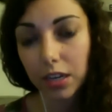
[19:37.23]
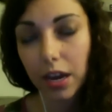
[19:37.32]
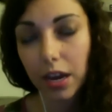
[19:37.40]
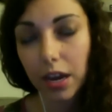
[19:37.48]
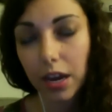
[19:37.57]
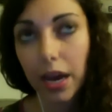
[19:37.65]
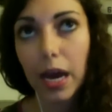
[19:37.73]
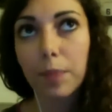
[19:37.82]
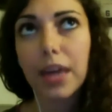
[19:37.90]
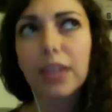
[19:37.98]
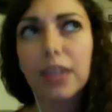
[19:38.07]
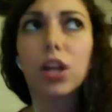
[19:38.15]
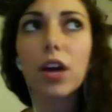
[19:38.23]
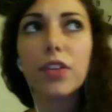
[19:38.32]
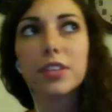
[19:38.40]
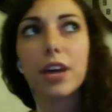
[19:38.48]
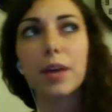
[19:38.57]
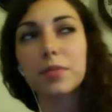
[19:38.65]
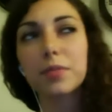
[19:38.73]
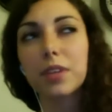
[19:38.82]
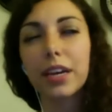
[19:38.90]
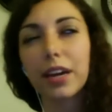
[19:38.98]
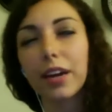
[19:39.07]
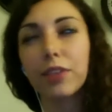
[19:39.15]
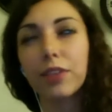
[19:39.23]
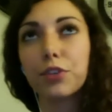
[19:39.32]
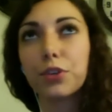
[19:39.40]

And a lot of the times I kind of do